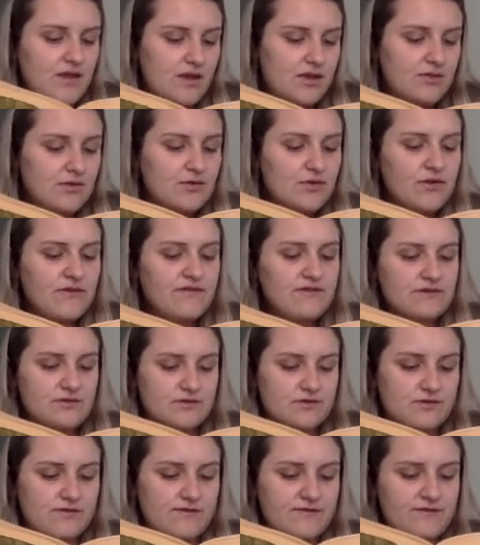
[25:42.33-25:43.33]
The
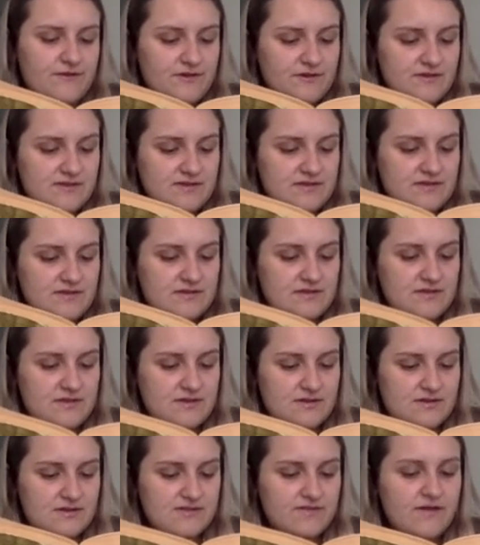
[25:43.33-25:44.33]
Gryffindor first
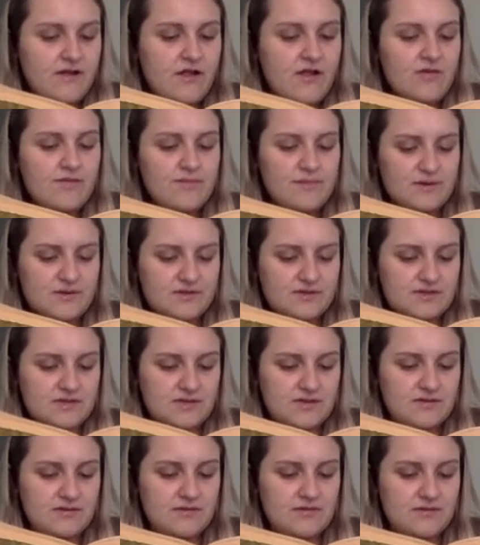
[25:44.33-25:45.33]
years followed
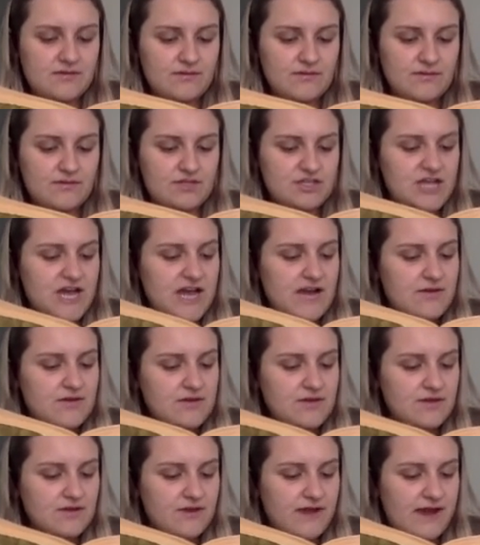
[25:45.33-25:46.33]
Percy through the
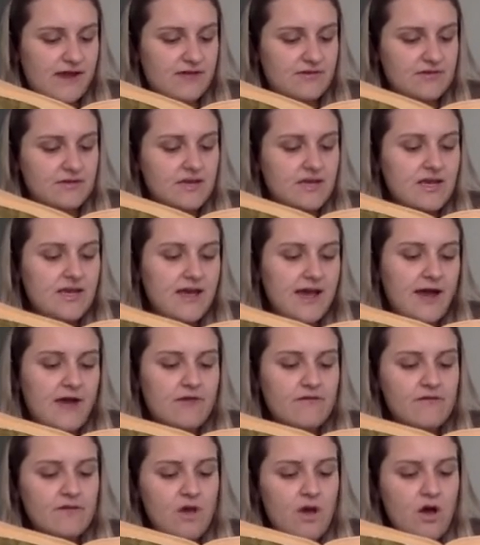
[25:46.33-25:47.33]
chattering crowd, out
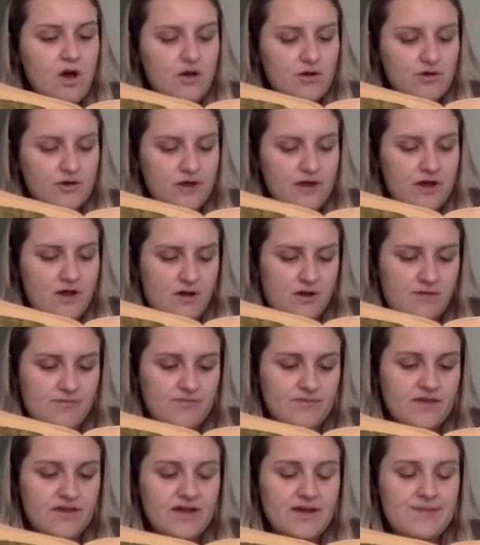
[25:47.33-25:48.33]
of the great hall,
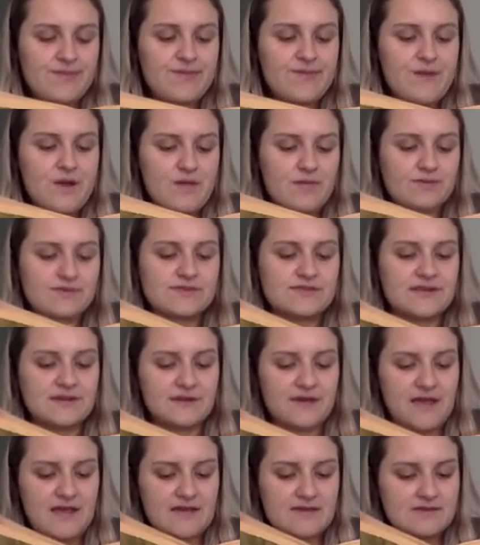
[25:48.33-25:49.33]
and up the marble
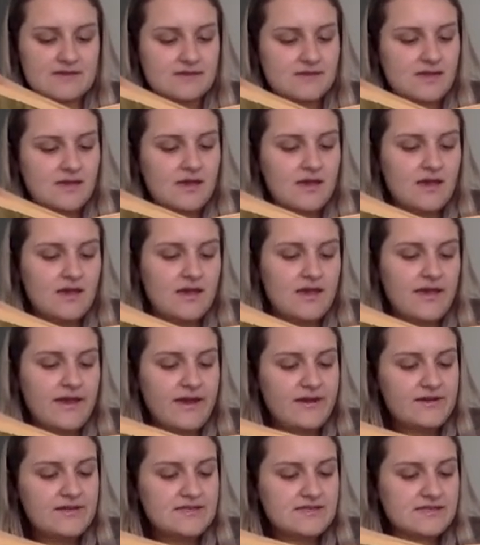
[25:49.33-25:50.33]
staircase.
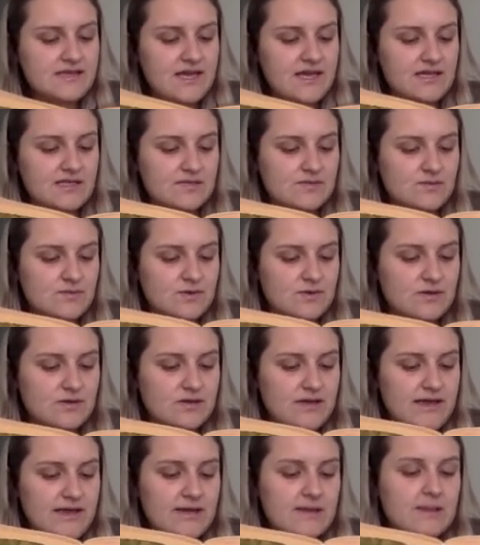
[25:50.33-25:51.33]
Harry's legs were
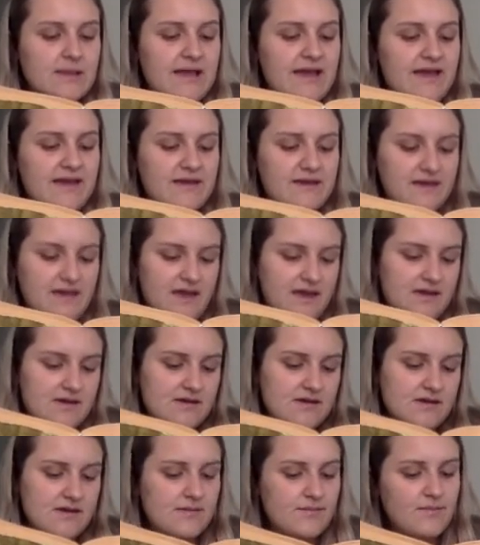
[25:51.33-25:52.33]
like lead again,
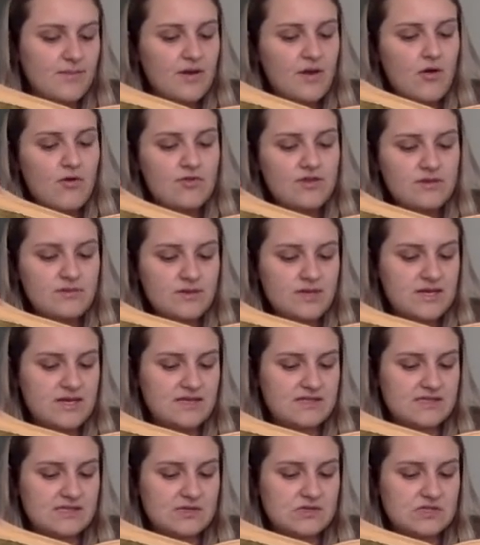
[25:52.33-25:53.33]
but only
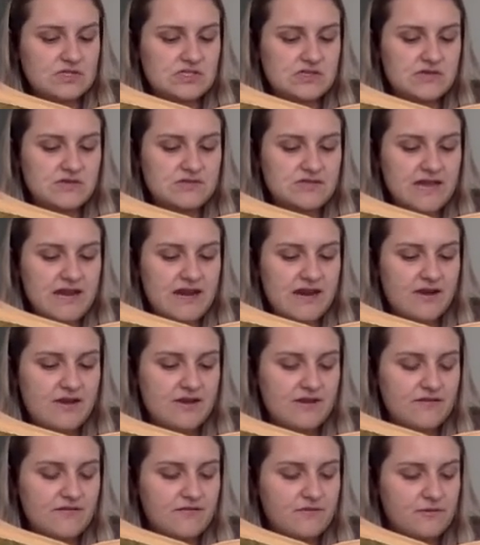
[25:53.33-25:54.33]
because he was so tired
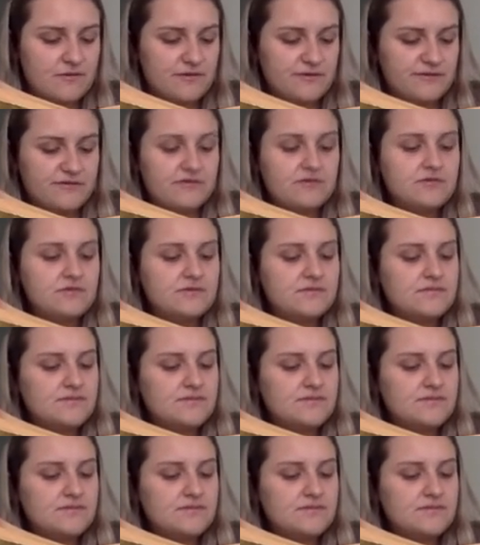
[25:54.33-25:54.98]
and full of food.